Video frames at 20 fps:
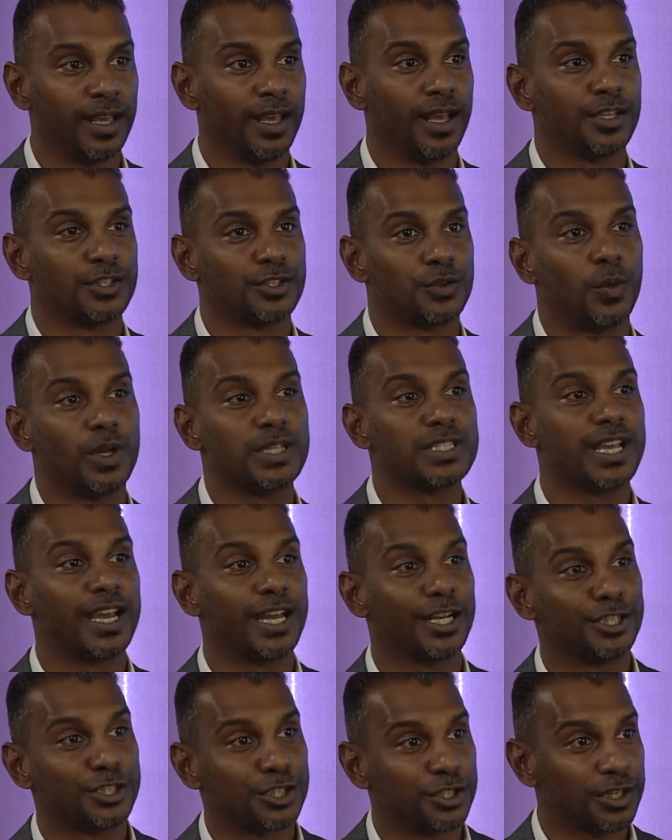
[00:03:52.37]
So once I
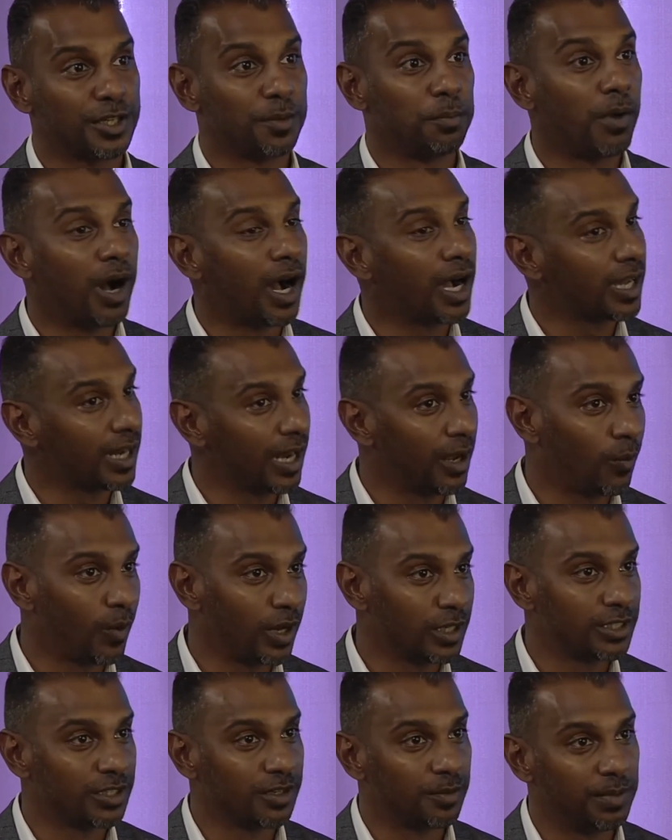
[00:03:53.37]
understood the market I
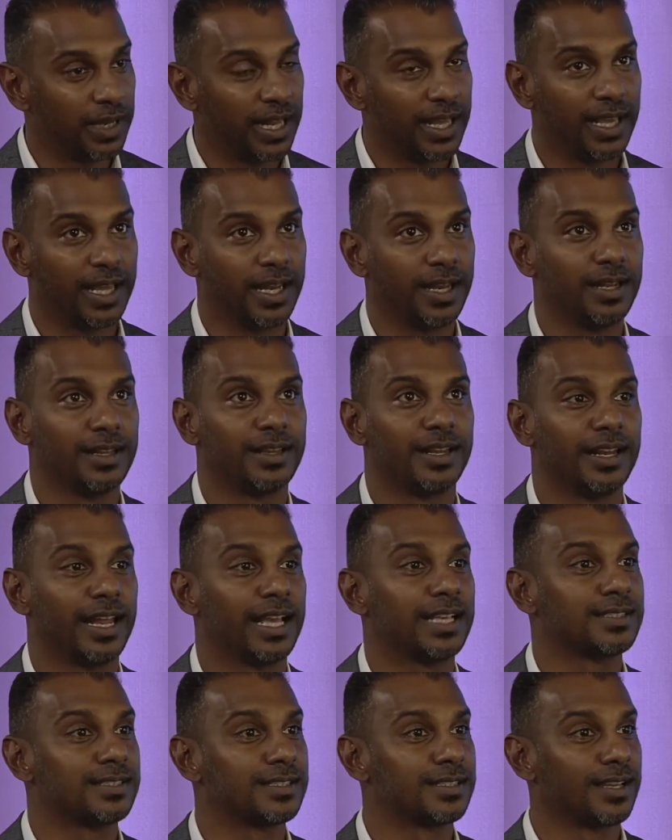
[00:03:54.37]
wanted to play in, the
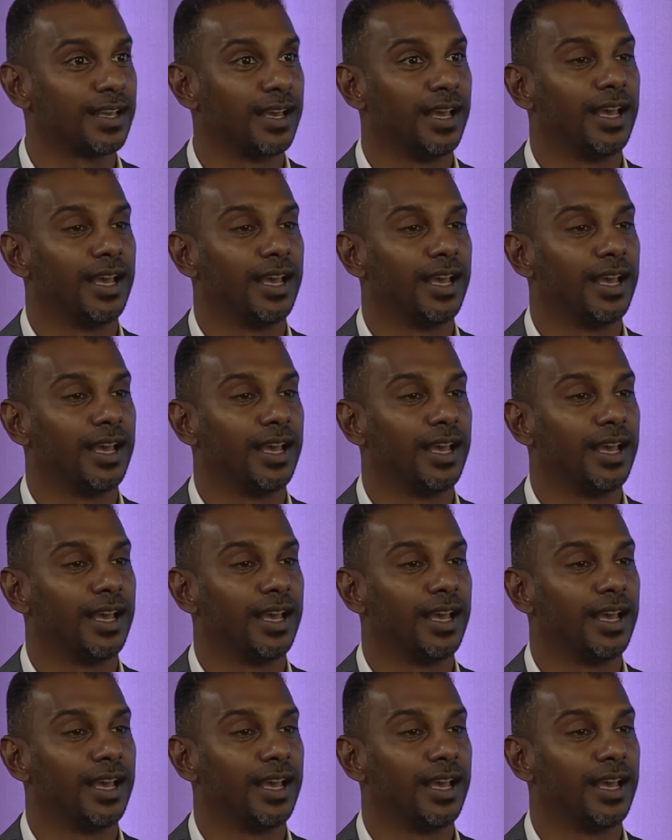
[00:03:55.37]
next